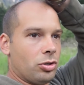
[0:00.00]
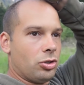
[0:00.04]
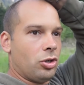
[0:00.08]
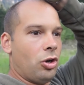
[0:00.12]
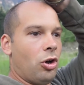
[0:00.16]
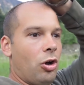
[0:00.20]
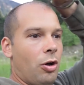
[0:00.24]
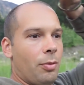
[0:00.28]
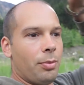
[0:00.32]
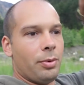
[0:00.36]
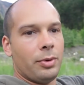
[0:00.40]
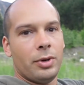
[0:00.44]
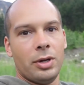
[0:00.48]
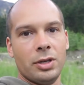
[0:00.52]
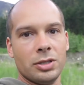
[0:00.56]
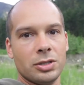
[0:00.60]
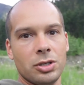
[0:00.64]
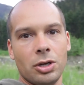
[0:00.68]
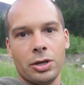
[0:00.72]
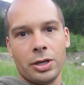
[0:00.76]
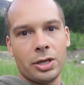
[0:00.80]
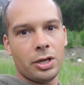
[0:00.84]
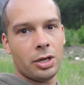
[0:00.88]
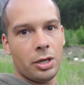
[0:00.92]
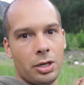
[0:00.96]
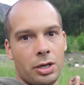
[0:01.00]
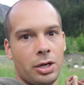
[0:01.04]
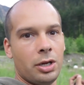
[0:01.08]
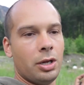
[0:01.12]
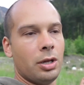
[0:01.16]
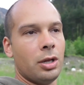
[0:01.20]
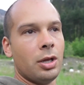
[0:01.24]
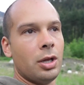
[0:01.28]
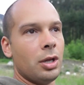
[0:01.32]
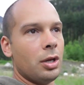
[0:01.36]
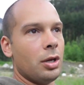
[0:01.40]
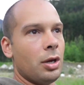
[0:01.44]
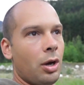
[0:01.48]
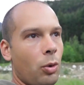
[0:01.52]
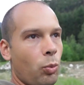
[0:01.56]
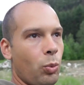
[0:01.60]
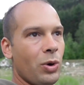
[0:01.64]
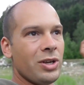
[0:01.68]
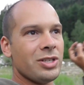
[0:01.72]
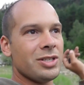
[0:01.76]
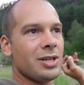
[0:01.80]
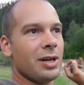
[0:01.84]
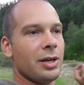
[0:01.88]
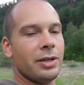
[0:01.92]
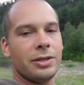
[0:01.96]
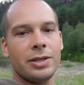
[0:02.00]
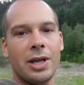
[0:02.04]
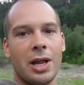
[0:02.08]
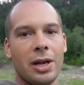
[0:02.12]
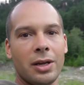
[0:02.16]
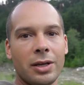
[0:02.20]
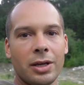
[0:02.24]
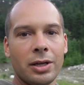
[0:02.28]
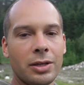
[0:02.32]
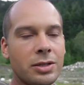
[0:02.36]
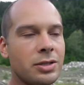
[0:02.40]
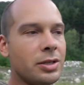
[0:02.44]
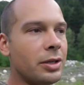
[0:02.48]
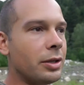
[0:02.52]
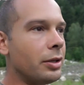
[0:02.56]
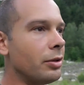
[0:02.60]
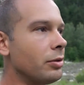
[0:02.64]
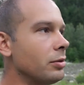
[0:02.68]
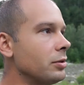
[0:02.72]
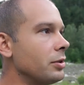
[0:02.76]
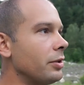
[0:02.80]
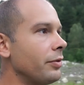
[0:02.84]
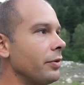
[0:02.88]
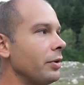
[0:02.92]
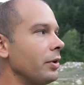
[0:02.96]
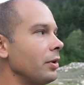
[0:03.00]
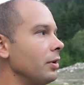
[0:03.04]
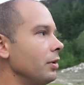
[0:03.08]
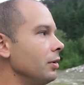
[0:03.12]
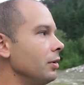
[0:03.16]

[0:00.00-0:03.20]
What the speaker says: top and it's like a Whistler delicacy or something.